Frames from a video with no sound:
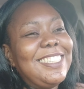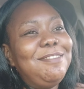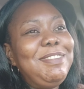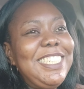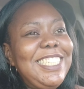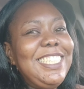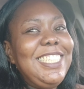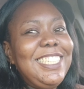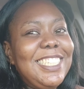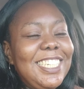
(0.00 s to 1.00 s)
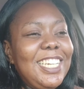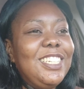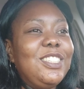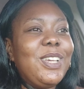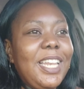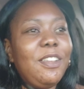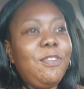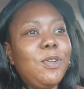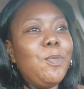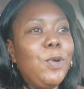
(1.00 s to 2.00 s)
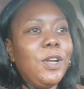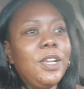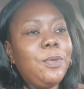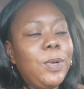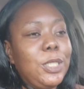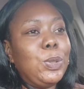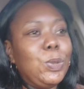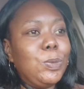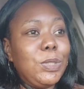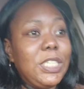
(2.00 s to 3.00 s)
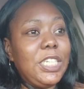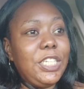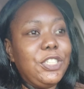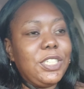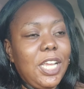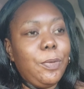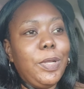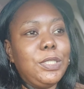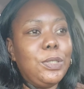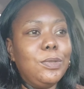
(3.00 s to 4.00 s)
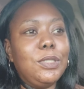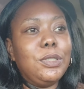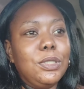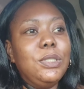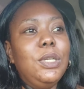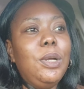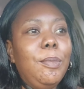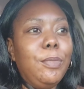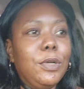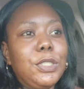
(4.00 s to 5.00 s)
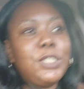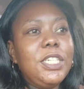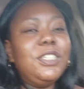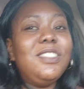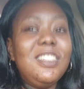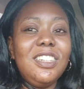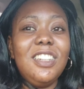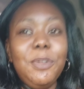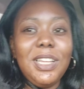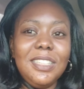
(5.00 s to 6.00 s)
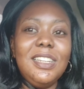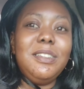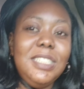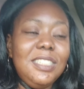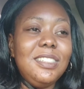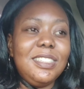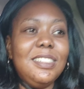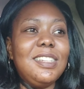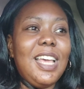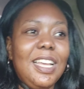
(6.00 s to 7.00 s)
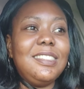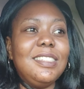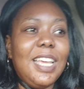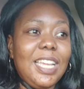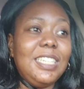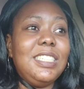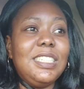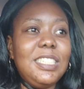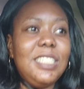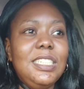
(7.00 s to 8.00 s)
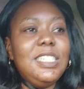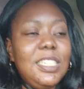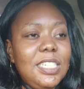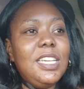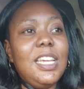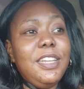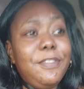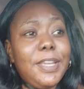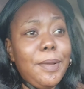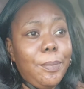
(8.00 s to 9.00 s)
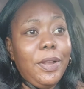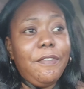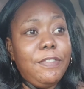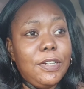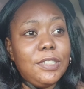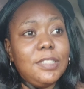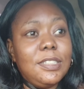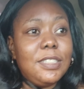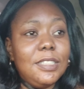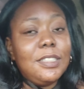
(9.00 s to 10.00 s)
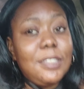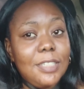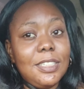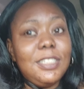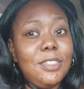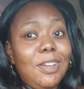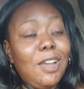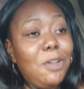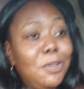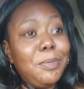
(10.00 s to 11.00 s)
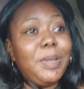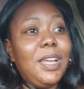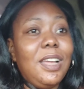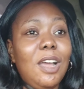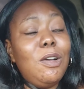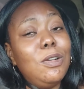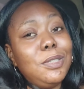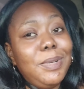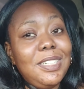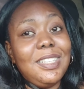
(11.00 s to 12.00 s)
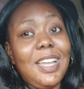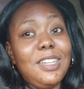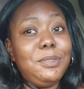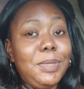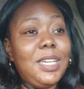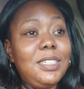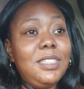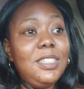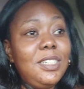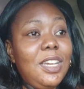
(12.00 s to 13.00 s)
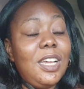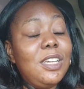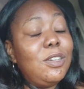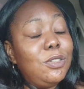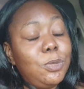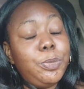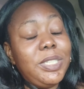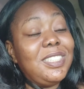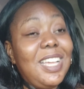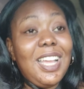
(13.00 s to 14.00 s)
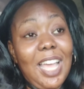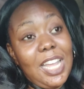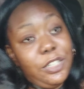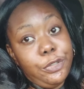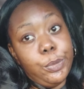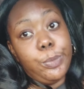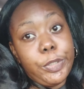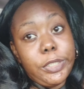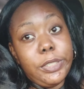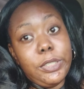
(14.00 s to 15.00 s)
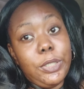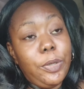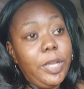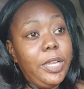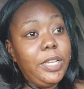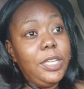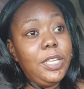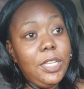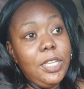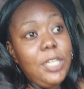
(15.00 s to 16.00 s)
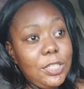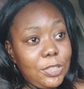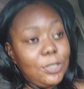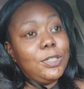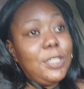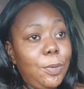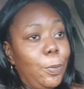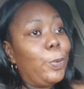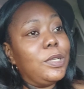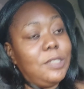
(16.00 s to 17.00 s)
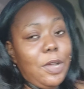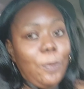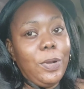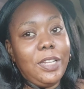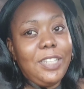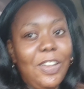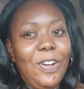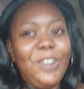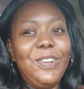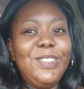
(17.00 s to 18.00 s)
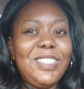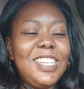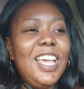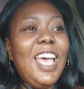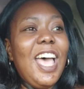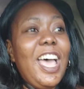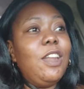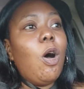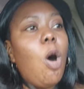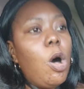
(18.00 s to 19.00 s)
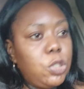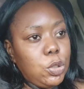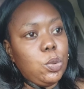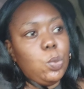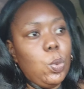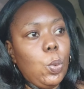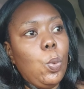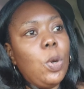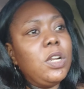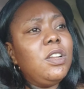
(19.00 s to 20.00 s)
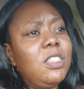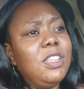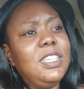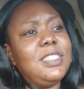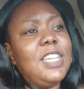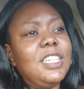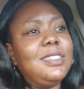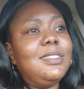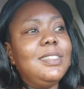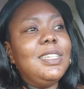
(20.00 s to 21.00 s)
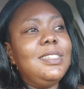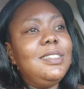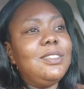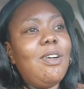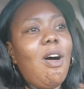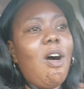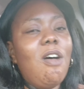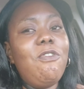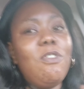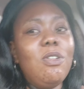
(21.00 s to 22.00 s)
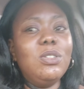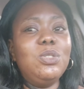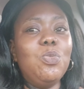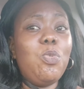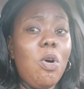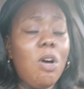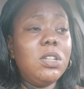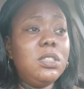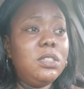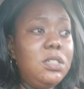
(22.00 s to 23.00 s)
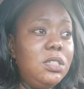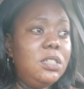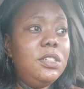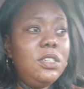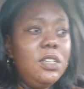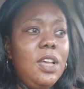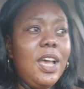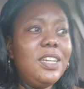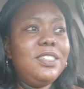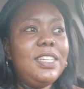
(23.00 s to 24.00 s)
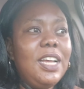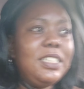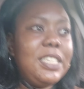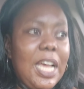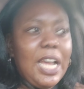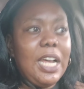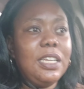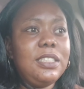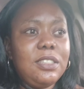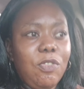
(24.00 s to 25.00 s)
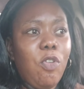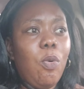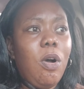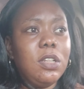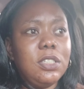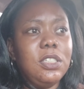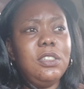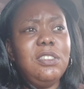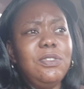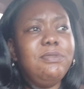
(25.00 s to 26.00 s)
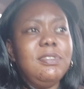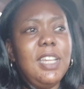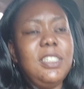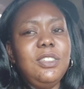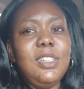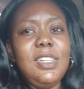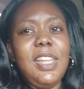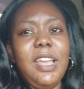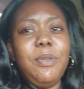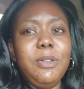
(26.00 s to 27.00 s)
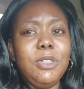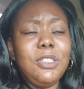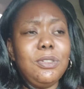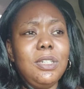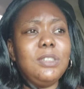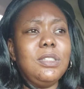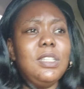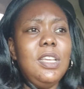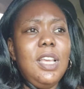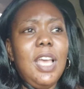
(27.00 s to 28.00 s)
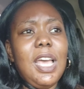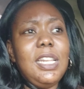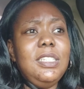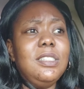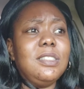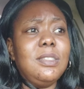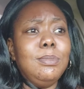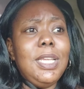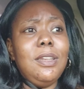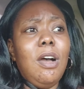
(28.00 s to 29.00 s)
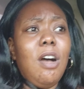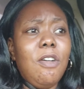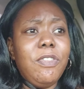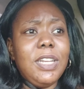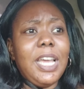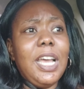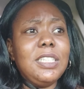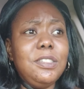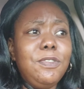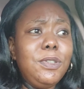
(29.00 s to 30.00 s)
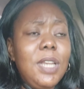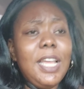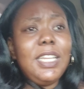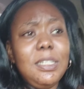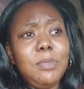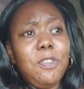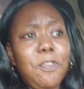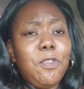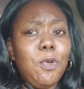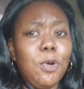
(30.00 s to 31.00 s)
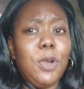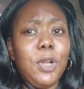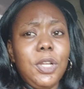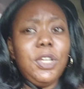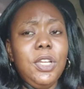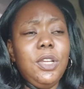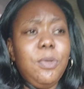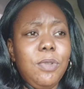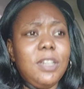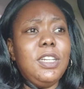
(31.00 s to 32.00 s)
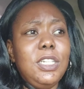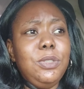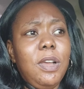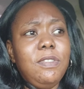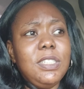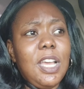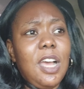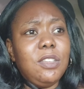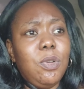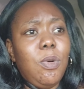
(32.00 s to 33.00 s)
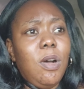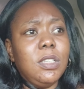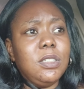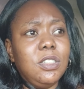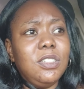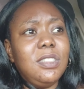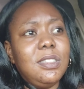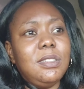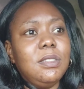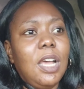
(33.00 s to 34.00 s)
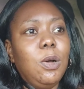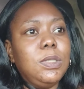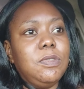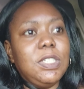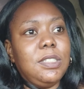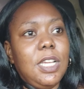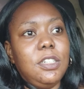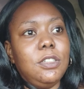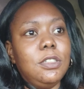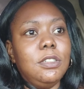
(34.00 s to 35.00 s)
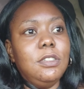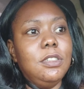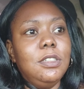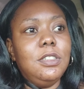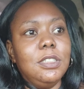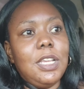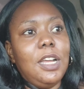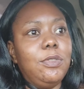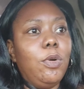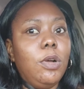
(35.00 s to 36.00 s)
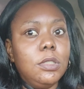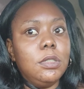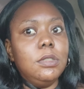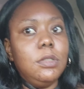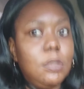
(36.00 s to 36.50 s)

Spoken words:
Me. So I left from work, went home, changed, and went out to brunch. So you know, the girl who has not eaten since last night. I never ate breakfast. So you know, a hungry man is an angry man, and a hungry woman is a hungry woman. Okay? So it was not working out. And also, one other thing is that they didn't offer us water. I actually had to ask for water. You should have. I usually like when restaurants at least make the offer and ask if you'd like it before, rather than you having to ask for water. Just out of a standard. Just ask for water.